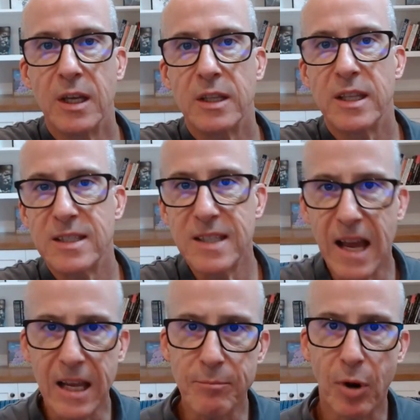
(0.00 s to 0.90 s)
The
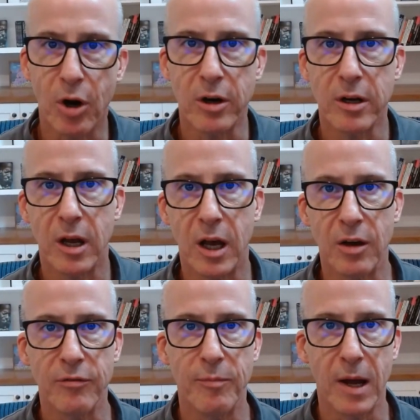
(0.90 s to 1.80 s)
second part
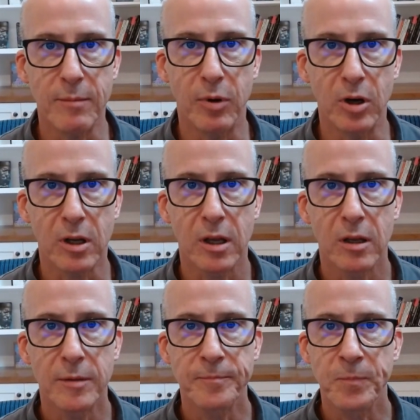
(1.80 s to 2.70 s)
of my book,
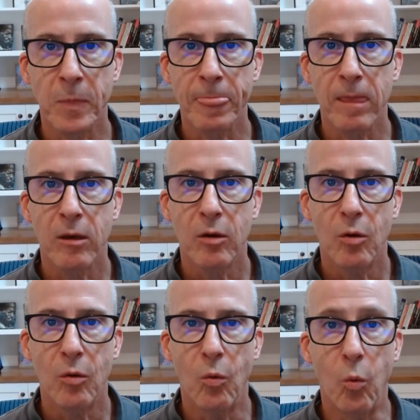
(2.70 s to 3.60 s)

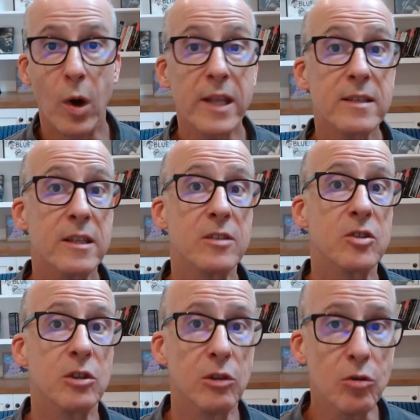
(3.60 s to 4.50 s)
What is the
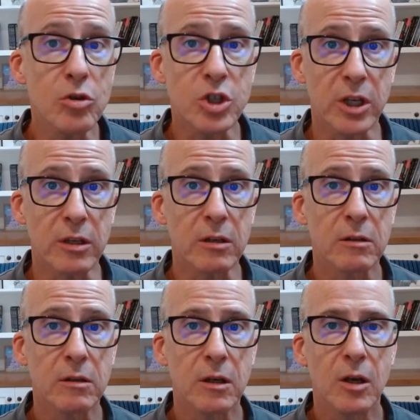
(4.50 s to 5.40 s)
Solution?,
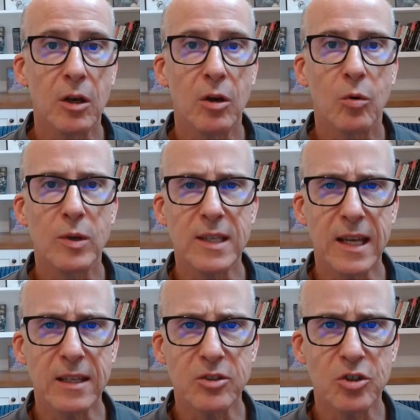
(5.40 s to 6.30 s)
was
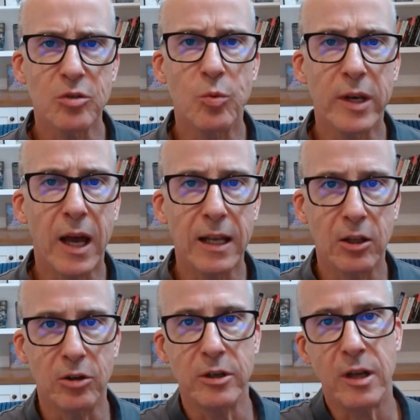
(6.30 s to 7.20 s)
answered when I
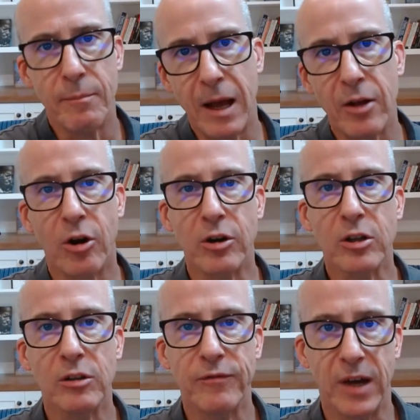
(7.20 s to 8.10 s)
learned about
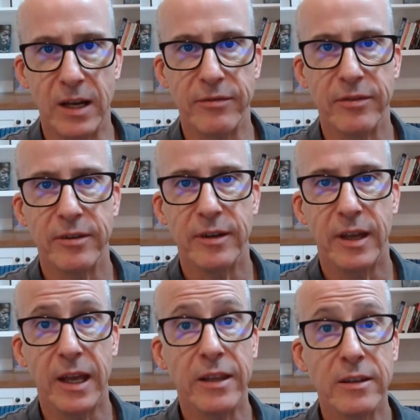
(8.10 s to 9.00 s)
Article 5
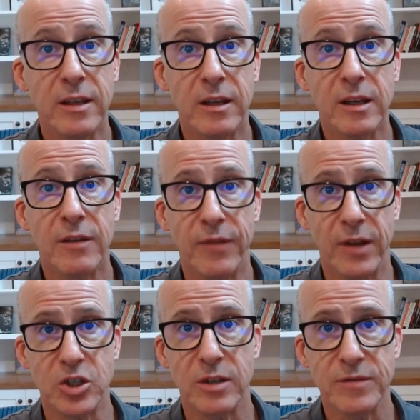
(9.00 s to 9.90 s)
and
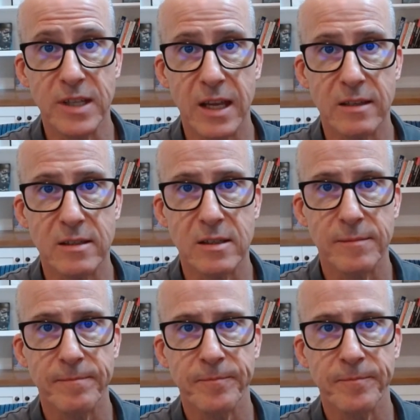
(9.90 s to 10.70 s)
Convention of States.